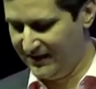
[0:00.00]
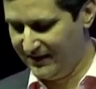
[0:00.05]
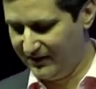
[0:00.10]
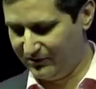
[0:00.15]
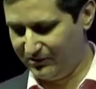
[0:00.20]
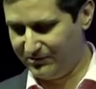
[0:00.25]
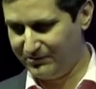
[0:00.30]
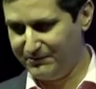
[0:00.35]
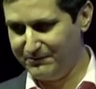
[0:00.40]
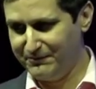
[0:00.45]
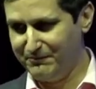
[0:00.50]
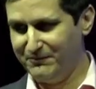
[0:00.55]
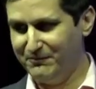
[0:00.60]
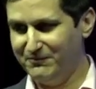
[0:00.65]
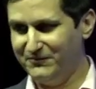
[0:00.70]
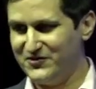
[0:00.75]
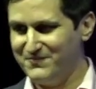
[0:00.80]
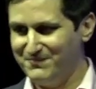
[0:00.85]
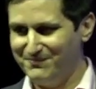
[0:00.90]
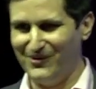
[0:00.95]
So
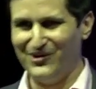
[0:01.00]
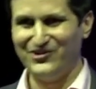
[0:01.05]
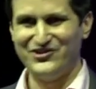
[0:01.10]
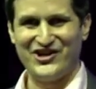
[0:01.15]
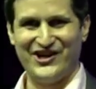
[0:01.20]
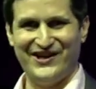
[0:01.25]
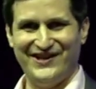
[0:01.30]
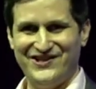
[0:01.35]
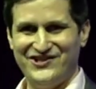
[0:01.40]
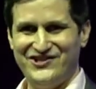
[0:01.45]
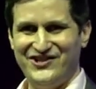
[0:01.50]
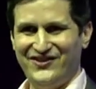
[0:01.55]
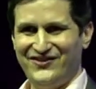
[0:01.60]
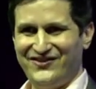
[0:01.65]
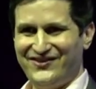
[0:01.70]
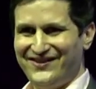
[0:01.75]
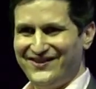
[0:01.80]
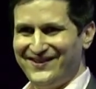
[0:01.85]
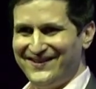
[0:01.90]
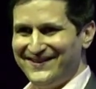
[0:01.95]
more
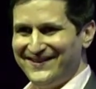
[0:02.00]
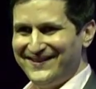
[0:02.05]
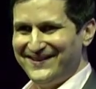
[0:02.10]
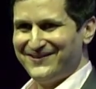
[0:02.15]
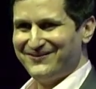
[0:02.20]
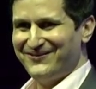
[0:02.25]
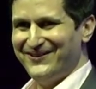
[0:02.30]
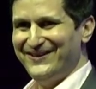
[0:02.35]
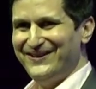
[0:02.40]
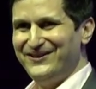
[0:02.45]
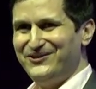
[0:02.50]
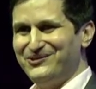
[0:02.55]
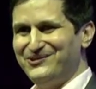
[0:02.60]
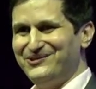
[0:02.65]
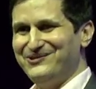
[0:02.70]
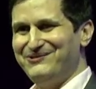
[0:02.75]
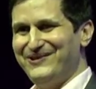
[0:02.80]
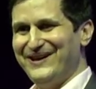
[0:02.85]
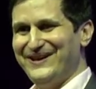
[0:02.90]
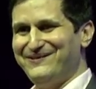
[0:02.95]
challenges, we need
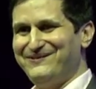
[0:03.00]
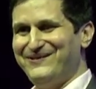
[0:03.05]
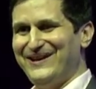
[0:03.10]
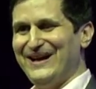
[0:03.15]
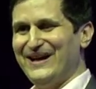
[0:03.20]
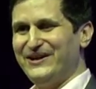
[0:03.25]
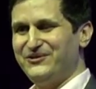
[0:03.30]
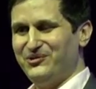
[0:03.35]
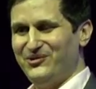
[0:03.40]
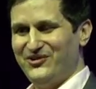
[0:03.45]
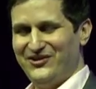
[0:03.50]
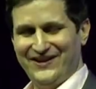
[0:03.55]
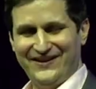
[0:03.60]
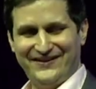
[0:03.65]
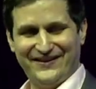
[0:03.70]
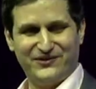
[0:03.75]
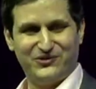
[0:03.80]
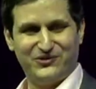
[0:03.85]
to we, we like to see it